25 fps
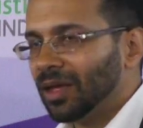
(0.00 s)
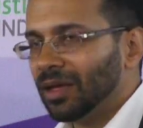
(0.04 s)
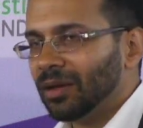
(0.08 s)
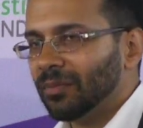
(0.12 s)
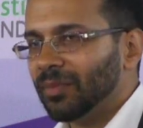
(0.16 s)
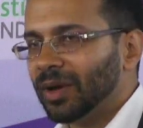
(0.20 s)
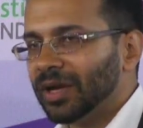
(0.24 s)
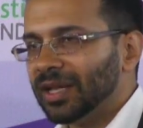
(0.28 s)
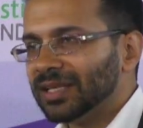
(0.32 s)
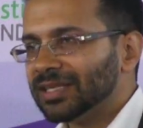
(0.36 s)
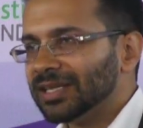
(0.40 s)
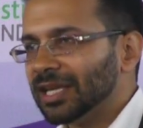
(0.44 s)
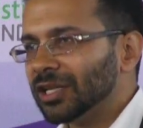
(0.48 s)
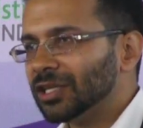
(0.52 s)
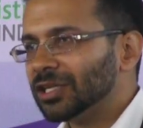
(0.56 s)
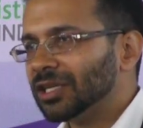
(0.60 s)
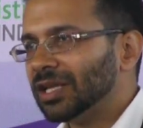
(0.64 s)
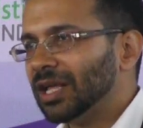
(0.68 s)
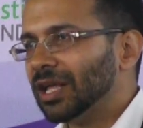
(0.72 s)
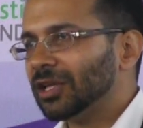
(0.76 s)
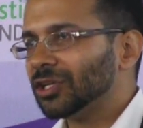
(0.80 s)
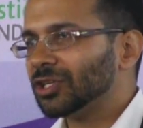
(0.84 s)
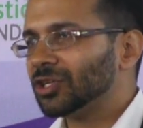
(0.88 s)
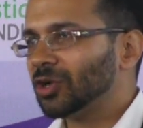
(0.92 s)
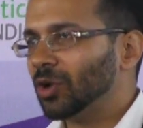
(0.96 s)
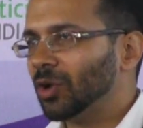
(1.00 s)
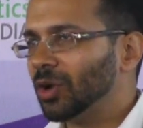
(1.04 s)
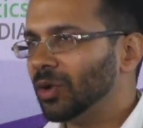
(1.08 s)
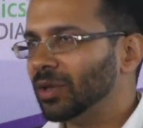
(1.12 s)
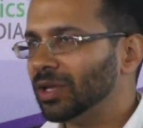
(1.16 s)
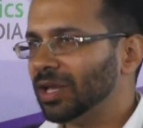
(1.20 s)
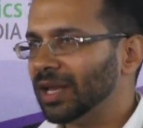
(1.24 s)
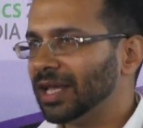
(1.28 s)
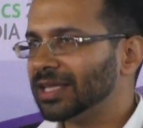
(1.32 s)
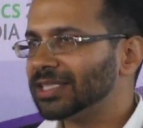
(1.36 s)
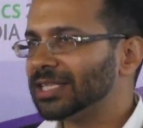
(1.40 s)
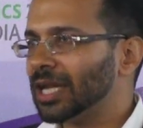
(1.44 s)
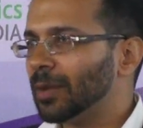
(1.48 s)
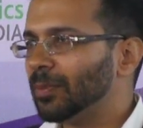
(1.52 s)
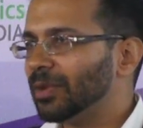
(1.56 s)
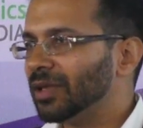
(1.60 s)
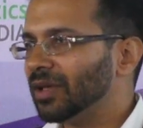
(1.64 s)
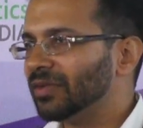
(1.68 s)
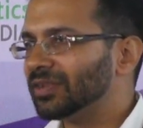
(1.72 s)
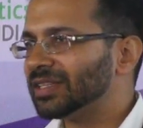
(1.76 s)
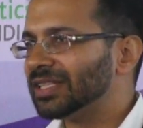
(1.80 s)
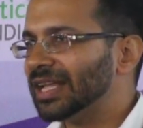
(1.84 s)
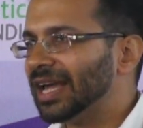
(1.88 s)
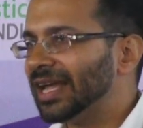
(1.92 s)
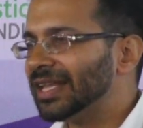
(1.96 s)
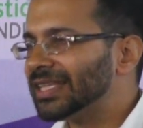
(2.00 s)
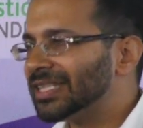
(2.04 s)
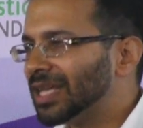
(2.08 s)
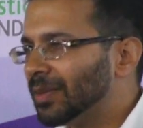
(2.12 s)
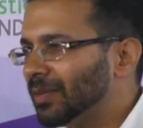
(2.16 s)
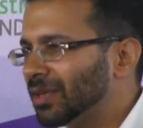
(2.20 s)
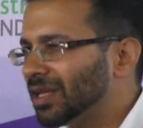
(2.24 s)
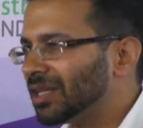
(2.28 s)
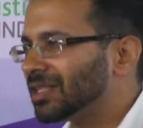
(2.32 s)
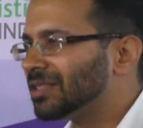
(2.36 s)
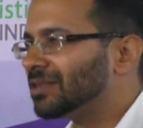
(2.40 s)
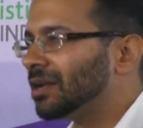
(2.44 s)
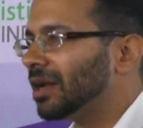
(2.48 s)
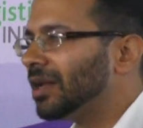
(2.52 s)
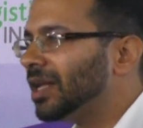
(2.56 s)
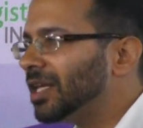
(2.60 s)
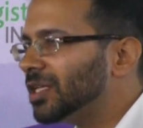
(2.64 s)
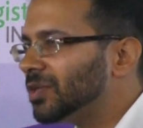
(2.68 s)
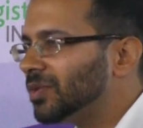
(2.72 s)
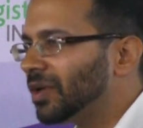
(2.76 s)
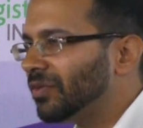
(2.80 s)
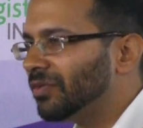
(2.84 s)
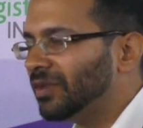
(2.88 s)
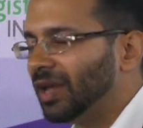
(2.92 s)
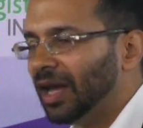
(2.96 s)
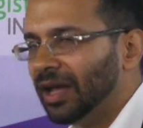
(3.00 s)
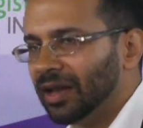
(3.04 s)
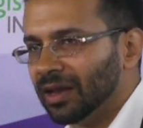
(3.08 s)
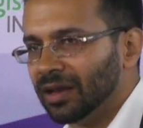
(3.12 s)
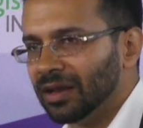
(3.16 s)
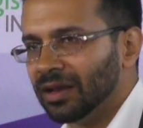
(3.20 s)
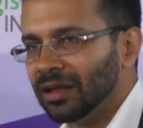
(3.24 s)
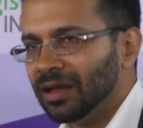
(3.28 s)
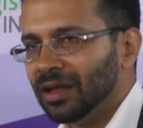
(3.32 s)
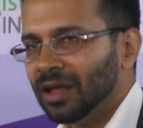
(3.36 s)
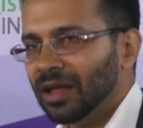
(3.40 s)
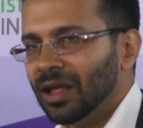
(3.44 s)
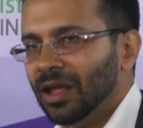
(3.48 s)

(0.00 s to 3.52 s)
But essentially, I'll show you in the next couple of slides some of the studies we've done,